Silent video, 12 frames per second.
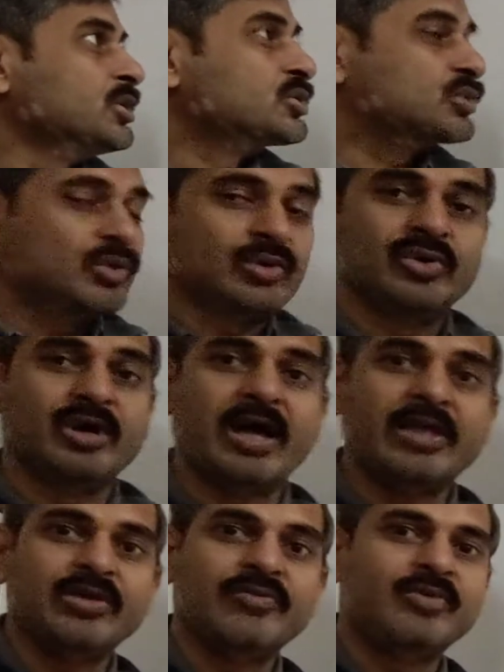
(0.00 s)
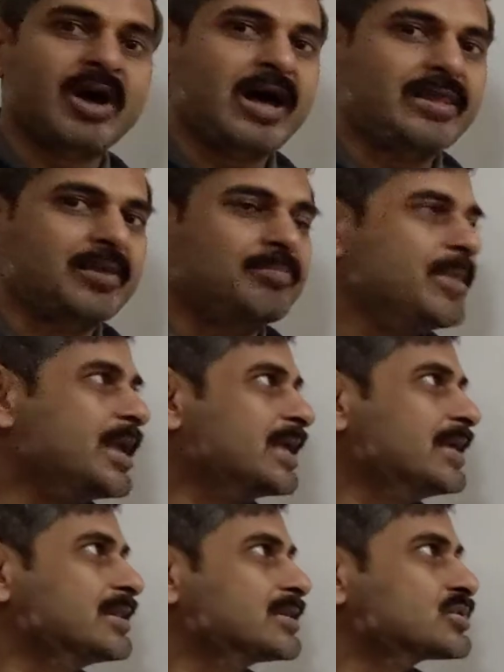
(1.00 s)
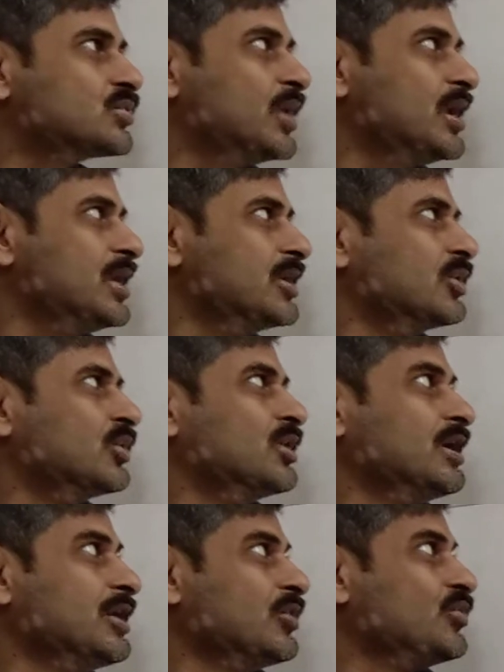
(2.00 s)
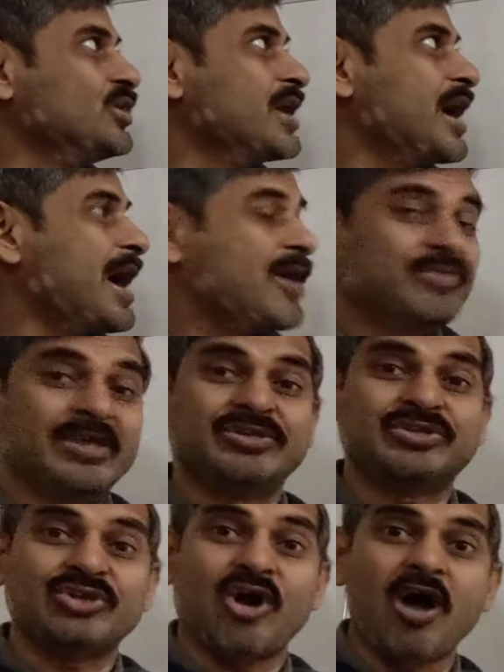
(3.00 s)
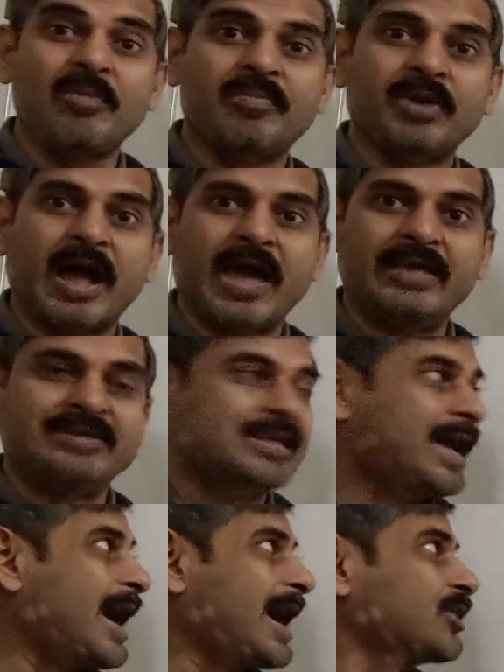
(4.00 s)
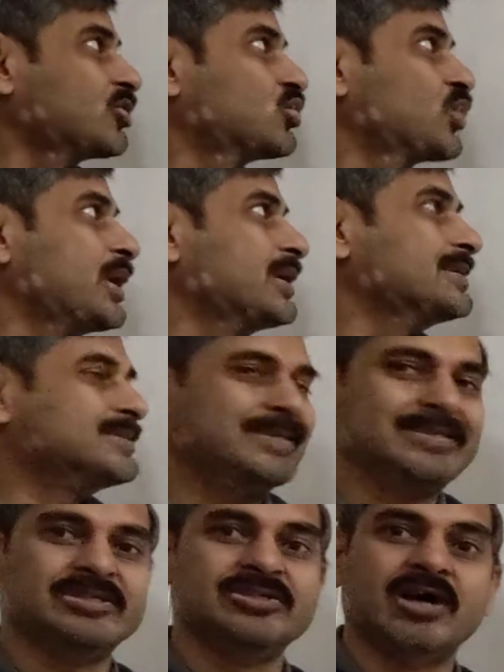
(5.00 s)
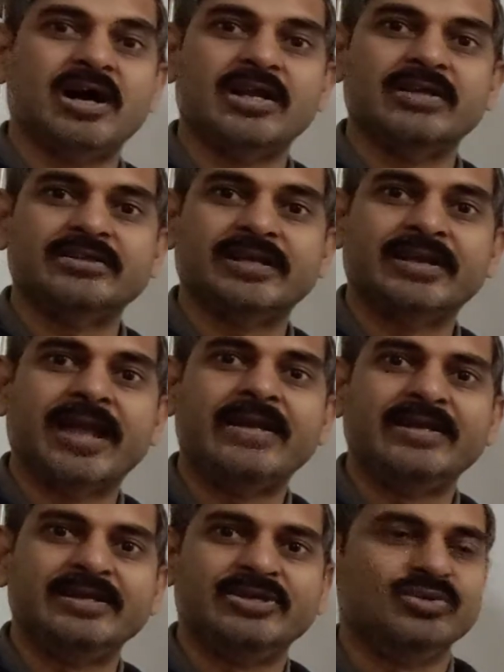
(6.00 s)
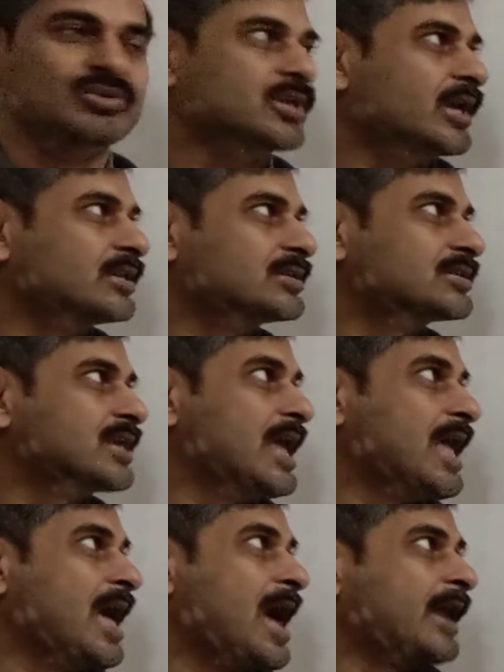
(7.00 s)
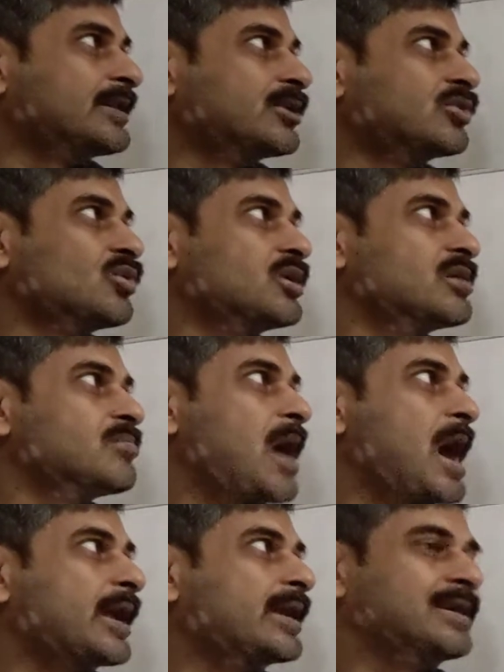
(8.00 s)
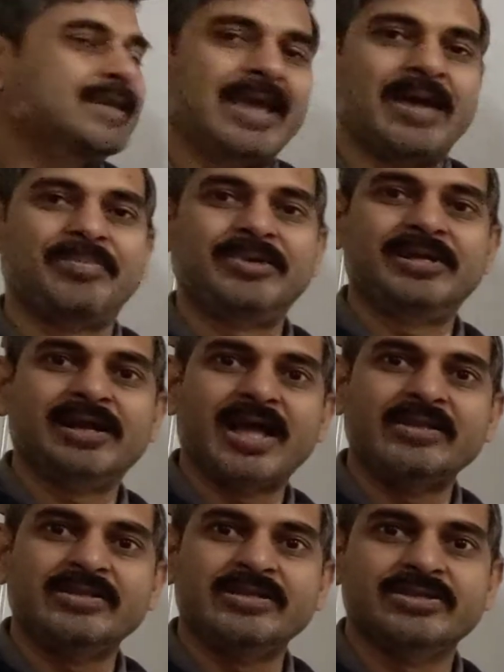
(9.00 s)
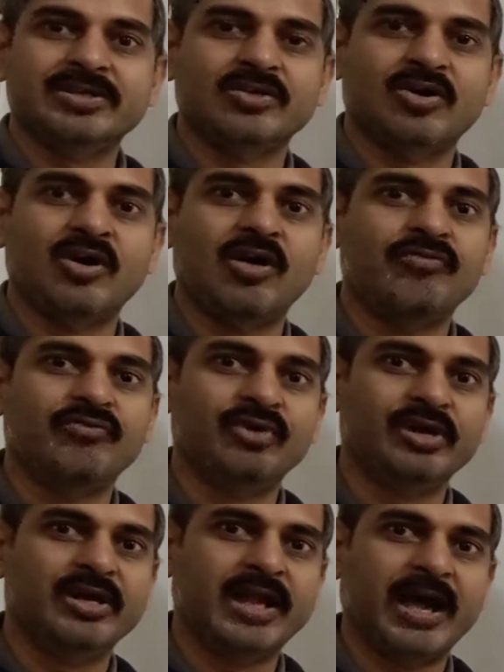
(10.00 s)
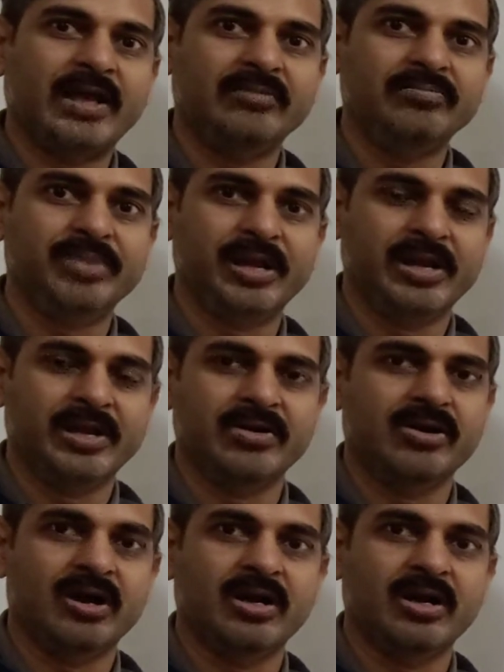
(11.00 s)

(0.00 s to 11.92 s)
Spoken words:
So as of now, as I'm making this video, we have the stock price at $26.92 and the total market capitalization of $49 billion.